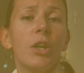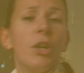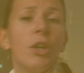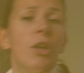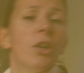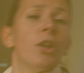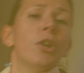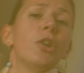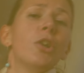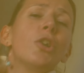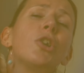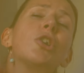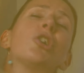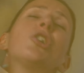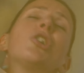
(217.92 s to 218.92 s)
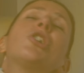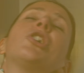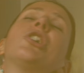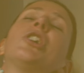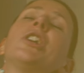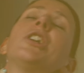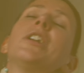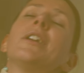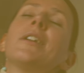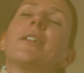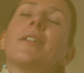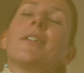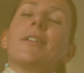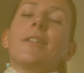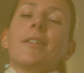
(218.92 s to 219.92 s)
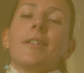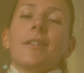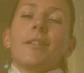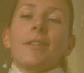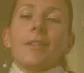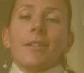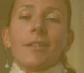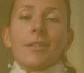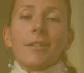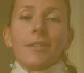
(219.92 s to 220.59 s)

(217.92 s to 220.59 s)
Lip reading: [no speech]